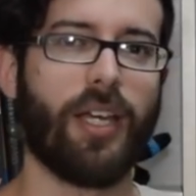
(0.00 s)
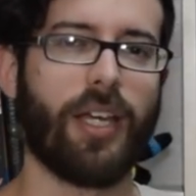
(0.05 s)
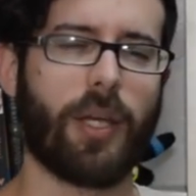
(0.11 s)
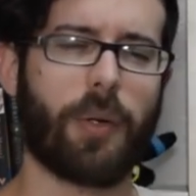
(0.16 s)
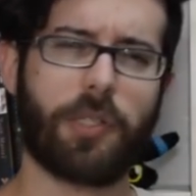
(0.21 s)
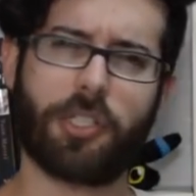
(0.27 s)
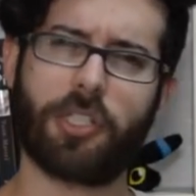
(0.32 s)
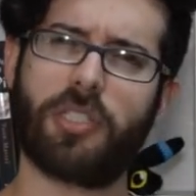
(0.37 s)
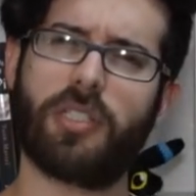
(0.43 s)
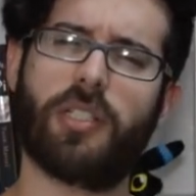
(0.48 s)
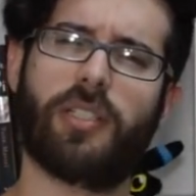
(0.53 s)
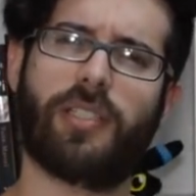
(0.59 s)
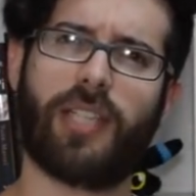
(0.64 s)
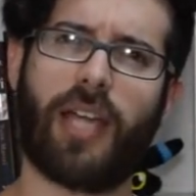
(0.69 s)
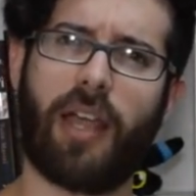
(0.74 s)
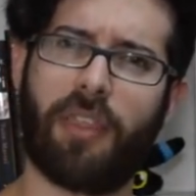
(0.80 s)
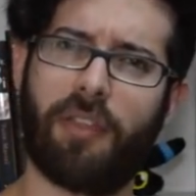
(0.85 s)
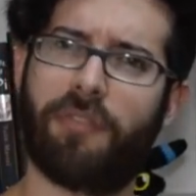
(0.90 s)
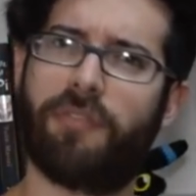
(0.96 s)
It was just to
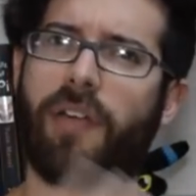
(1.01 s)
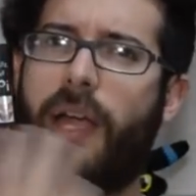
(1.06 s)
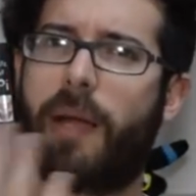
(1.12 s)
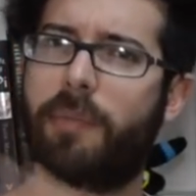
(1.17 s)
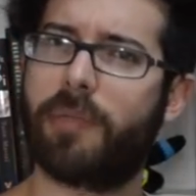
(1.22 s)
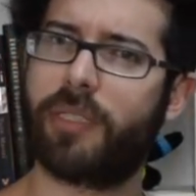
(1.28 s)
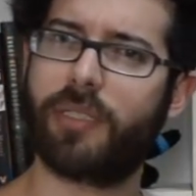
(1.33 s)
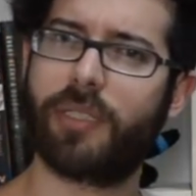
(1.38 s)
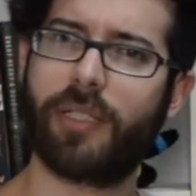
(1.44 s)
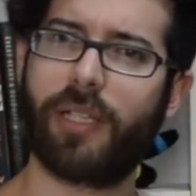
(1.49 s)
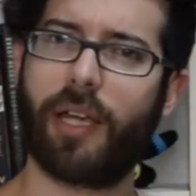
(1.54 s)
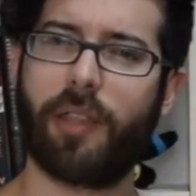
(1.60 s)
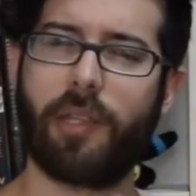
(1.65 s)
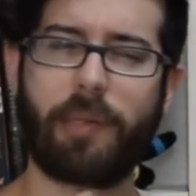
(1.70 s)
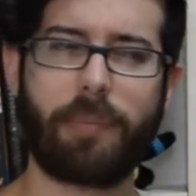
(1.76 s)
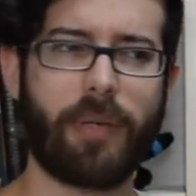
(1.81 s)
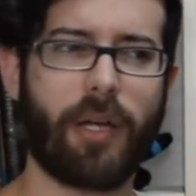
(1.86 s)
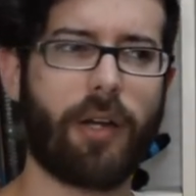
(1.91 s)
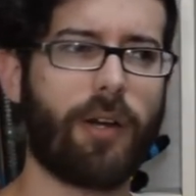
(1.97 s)
tie the family
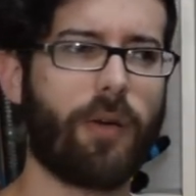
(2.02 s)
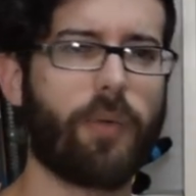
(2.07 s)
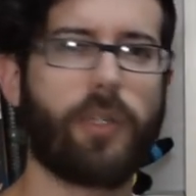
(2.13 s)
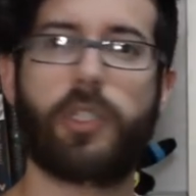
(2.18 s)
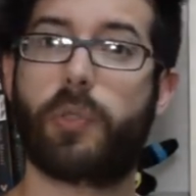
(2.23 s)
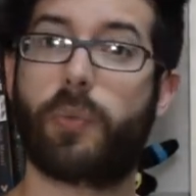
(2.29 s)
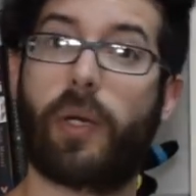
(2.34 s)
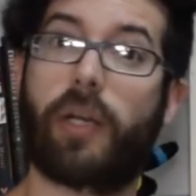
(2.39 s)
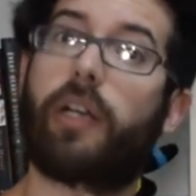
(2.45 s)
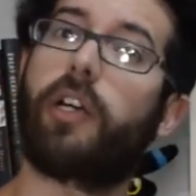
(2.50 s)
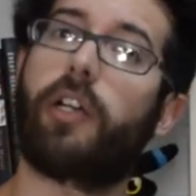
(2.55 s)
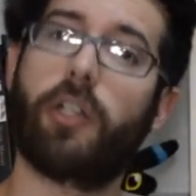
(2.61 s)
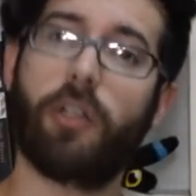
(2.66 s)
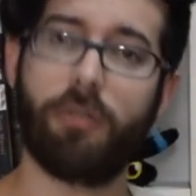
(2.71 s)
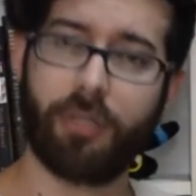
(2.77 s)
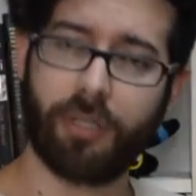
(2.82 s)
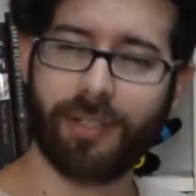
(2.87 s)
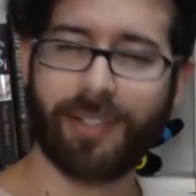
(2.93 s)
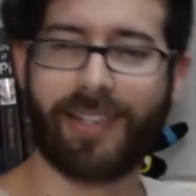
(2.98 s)
together better, which is why
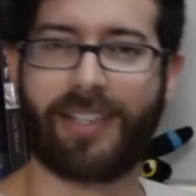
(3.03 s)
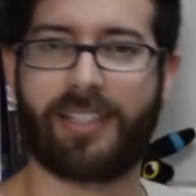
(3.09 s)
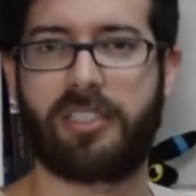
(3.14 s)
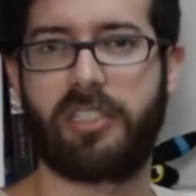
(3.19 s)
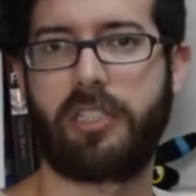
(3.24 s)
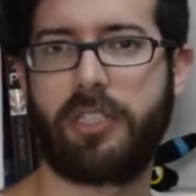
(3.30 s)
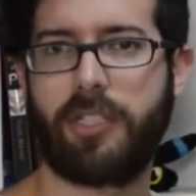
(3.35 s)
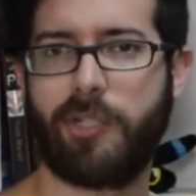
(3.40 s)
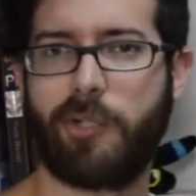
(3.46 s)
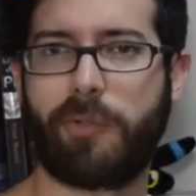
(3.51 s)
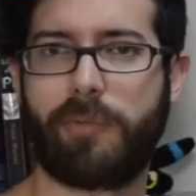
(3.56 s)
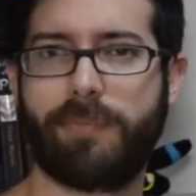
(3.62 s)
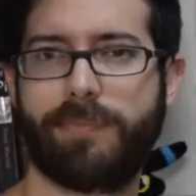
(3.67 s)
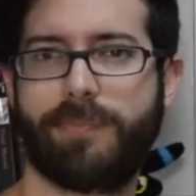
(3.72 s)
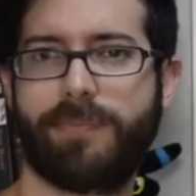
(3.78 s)
Kakuna gets it too.